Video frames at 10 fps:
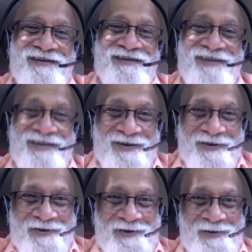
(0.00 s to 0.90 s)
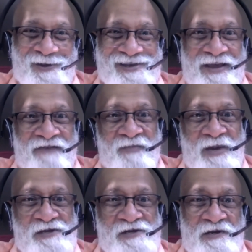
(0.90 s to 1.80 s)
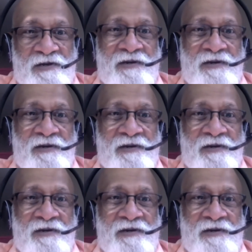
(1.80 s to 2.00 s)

You know, to the slave master,